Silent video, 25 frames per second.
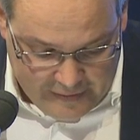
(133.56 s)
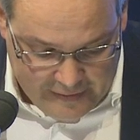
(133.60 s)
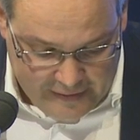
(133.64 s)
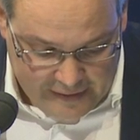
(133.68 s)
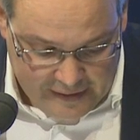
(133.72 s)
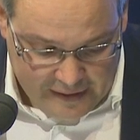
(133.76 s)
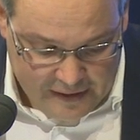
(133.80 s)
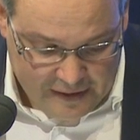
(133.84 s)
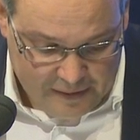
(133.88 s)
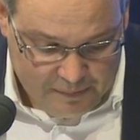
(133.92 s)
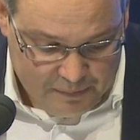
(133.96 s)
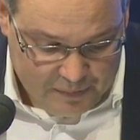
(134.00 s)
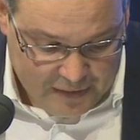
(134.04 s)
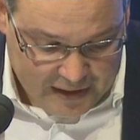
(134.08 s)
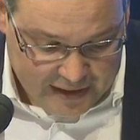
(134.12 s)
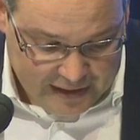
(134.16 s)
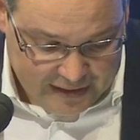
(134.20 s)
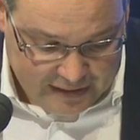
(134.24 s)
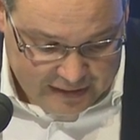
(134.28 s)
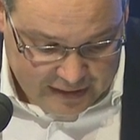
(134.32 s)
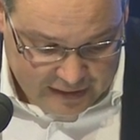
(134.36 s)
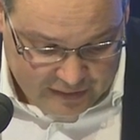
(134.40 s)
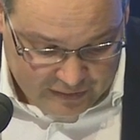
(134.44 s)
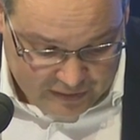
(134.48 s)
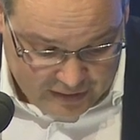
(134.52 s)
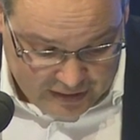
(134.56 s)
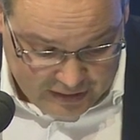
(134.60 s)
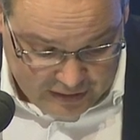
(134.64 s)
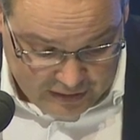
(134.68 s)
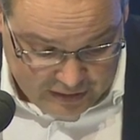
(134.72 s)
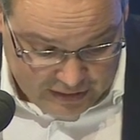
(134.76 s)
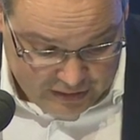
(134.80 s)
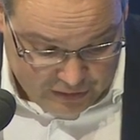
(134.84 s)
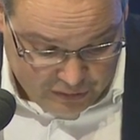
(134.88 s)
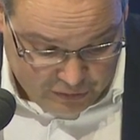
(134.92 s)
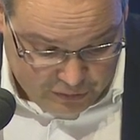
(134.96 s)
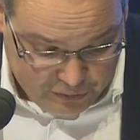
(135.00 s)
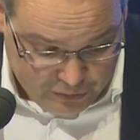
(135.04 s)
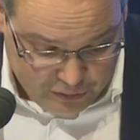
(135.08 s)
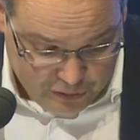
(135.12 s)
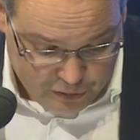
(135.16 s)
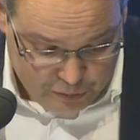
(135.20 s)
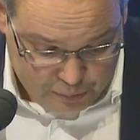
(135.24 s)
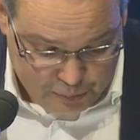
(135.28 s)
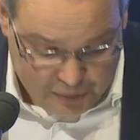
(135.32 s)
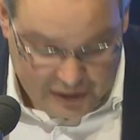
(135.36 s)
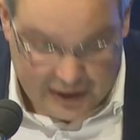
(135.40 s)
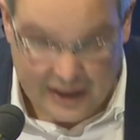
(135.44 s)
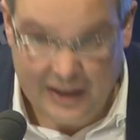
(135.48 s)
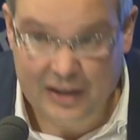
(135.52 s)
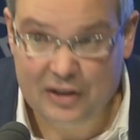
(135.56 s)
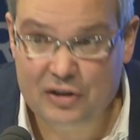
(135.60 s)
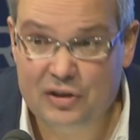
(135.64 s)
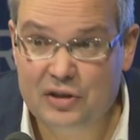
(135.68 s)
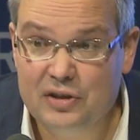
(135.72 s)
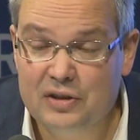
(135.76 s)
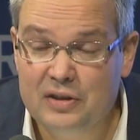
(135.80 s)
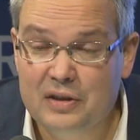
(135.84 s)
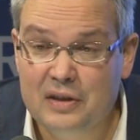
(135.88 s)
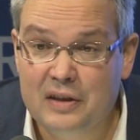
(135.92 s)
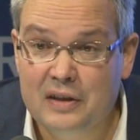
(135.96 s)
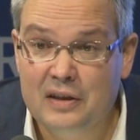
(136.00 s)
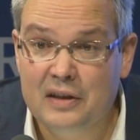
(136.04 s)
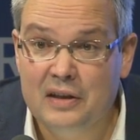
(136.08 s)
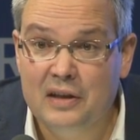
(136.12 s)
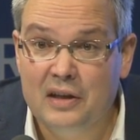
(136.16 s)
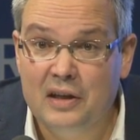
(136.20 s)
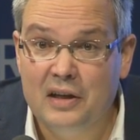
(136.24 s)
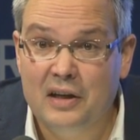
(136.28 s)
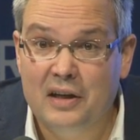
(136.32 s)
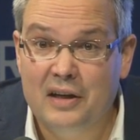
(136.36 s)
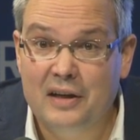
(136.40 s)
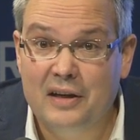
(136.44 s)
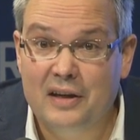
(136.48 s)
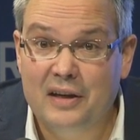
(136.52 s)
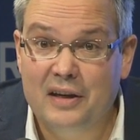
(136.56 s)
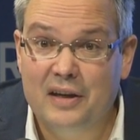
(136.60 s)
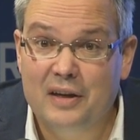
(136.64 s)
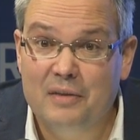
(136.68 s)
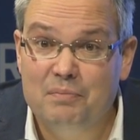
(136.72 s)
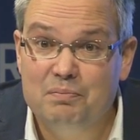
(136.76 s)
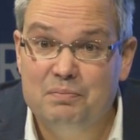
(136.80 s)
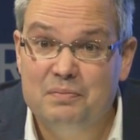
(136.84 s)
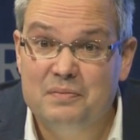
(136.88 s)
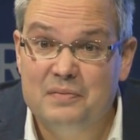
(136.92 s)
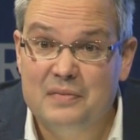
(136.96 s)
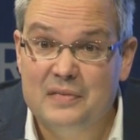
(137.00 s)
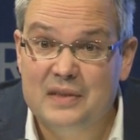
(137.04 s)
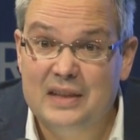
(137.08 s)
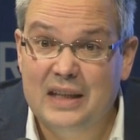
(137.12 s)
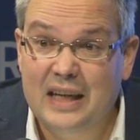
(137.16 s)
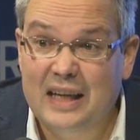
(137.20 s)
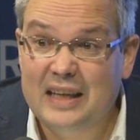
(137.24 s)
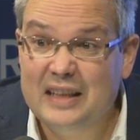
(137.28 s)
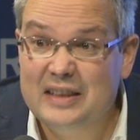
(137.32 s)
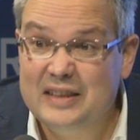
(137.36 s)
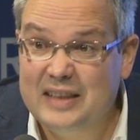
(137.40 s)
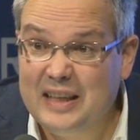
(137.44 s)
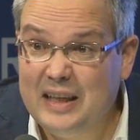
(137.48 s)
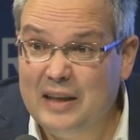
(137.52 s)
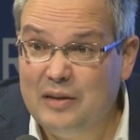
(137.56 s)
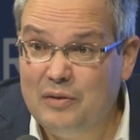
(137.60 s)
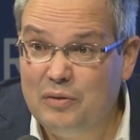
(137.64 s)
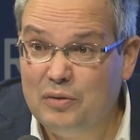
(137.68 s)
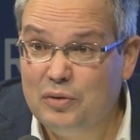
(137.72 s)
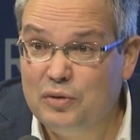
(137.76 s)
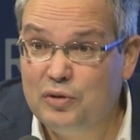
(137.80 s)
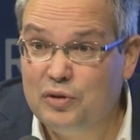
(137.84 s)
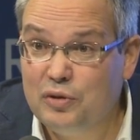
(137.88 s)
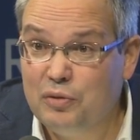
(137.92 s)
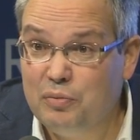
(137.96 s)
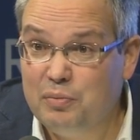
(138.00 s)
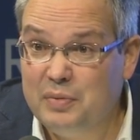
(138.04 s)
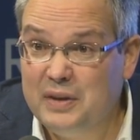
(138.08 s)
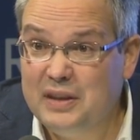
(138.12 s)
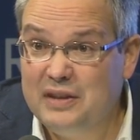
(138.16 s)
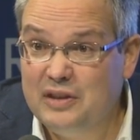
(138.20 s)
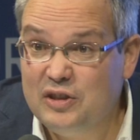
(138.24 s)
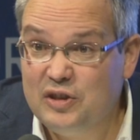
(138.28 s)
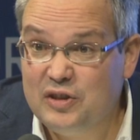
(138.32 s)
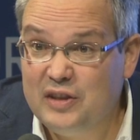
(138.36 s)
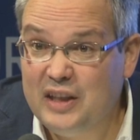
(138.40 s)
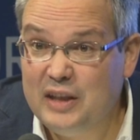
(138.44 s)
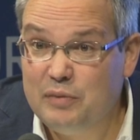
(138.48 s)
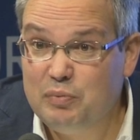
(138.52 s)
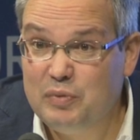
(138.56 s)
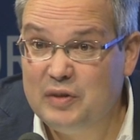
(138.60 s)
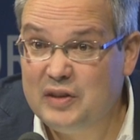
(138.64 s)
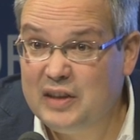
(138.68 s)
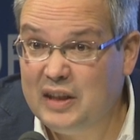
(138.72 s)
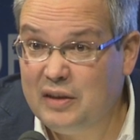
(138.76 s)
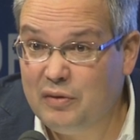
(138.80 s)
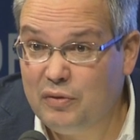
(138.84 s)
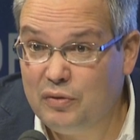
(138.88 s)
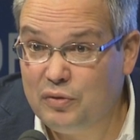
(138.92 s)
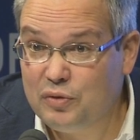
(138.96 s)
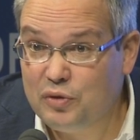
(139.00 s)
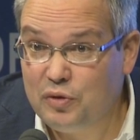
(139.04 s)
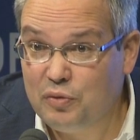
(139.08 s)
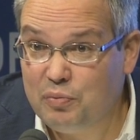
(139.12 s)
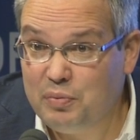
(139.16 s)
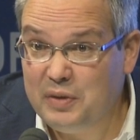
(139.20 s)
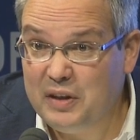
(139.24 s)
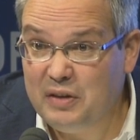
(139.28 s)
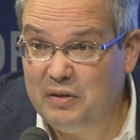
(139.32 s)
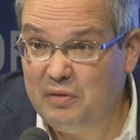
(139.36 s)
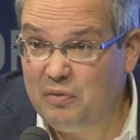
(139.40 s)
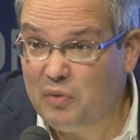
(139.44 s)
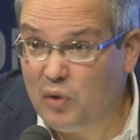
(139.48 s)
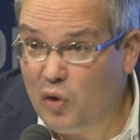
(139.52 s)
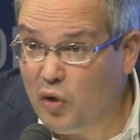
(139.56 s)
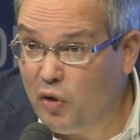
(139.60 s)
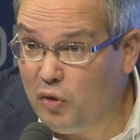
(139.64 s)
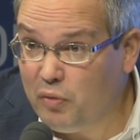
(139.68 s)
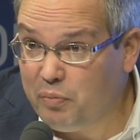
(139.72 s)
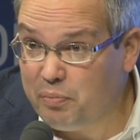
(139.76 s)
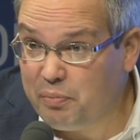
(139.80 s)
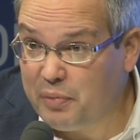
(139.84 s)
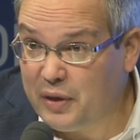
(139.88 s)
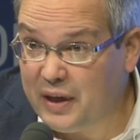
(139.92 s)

Uh, and then in the third place, uh, yeah, it can also be, the statement can also be wrong